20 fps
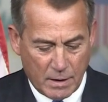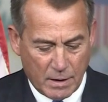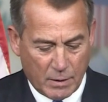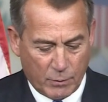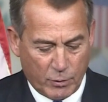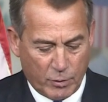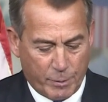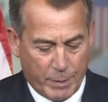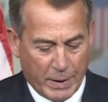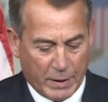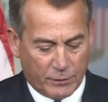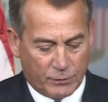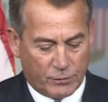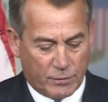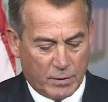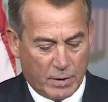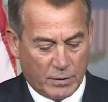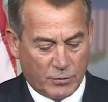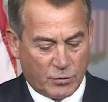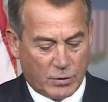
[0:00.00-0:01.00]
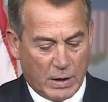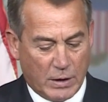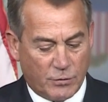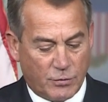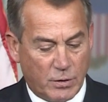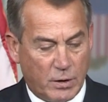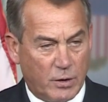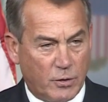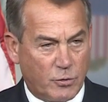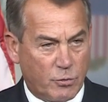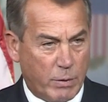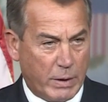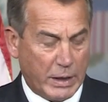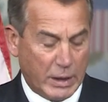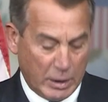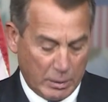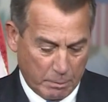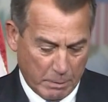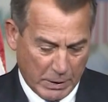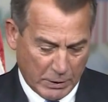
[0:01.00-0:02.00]
We've passed education and
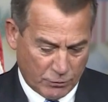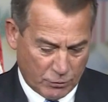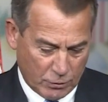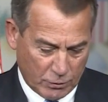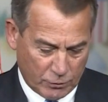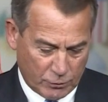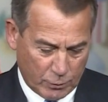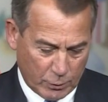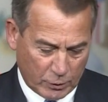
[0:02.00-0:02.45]
training measures